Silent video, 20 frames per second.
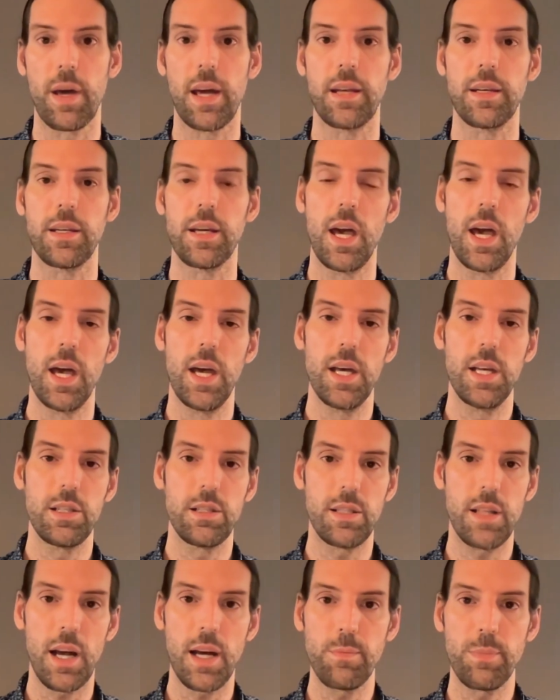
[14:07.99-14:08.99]
and
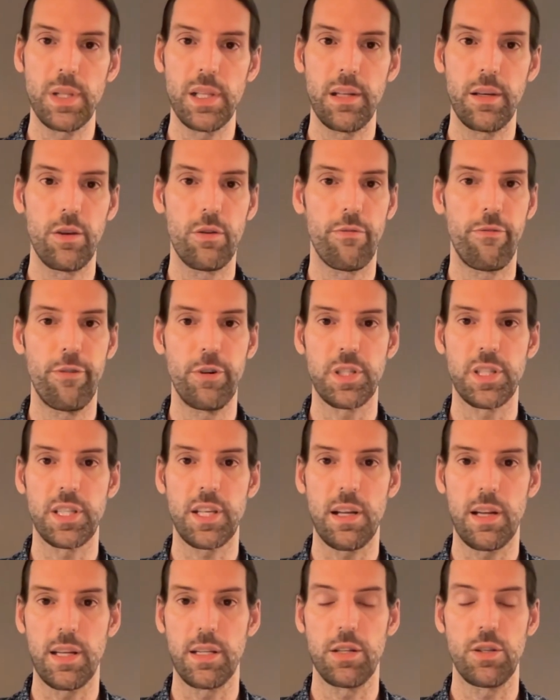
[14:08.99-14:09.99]
start building your first
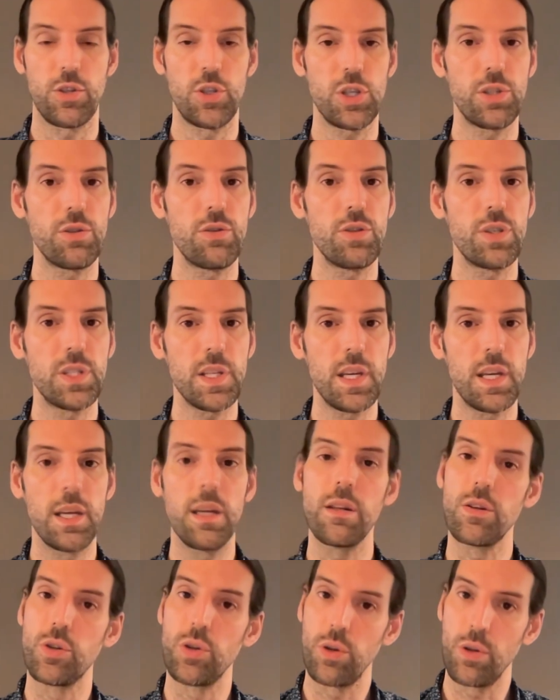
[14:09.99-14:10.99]
site just to
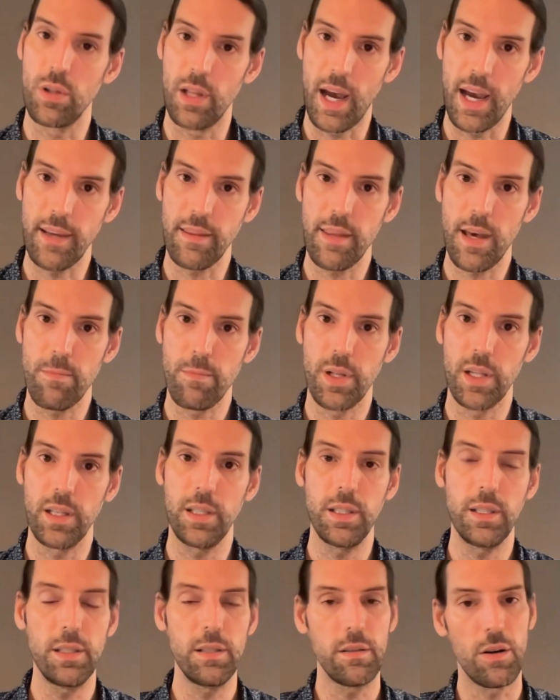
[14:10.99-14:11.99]
see, do you like that
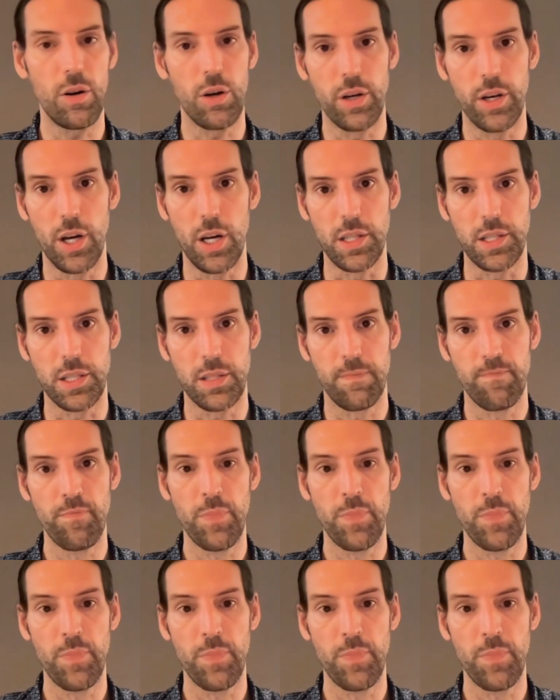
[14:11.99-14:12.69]
builder or not?